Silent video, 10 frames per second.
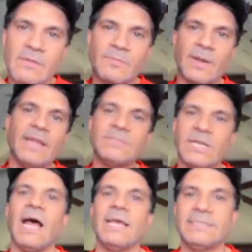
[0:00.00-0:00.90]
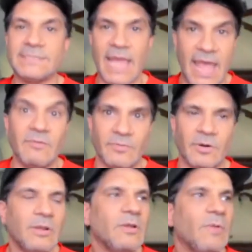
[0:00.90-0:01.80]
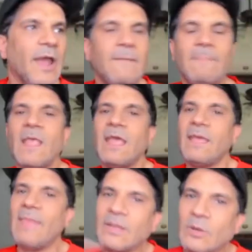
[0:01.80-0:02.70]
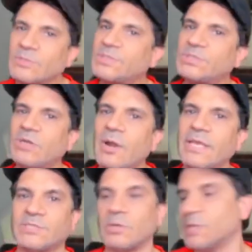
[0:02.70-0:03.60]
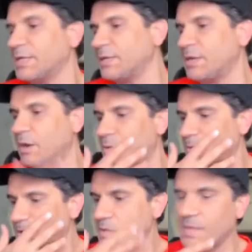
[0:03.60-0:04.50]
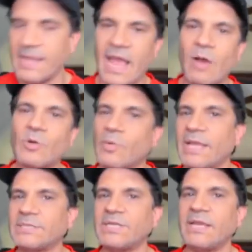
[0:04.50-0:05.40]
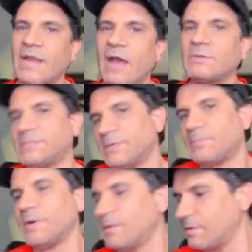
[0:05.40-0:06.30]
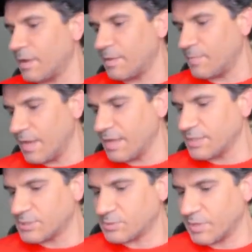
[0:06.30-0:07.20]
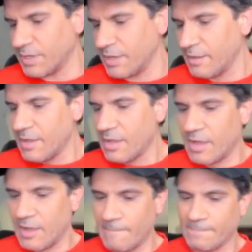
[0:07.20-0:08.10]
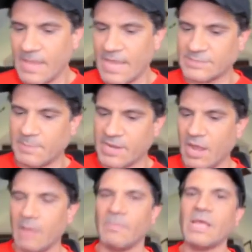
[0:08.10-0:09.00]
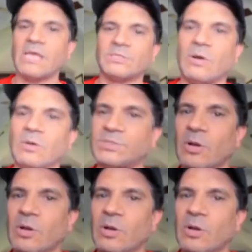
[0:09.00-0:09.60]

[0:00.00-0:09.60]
franchise ever, right? And that goes to show you. So like how crazy and how different the industry has become. So